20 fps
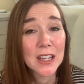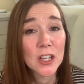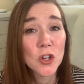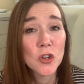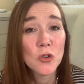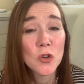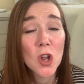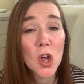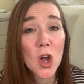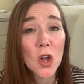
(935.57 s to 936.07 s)
you
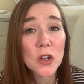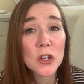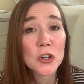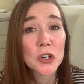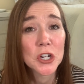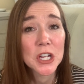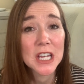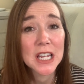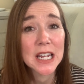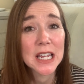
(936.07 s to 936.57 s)
know you're
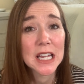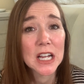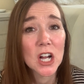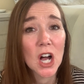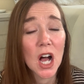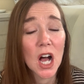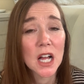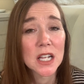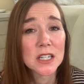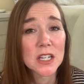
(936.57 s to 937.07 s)
getting
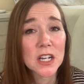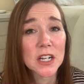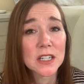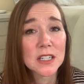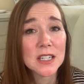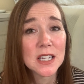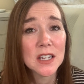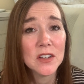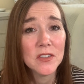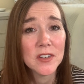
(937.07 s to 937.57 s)

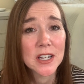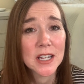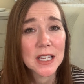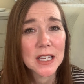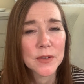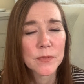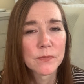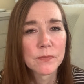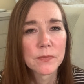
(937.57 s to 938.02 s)
conductivity.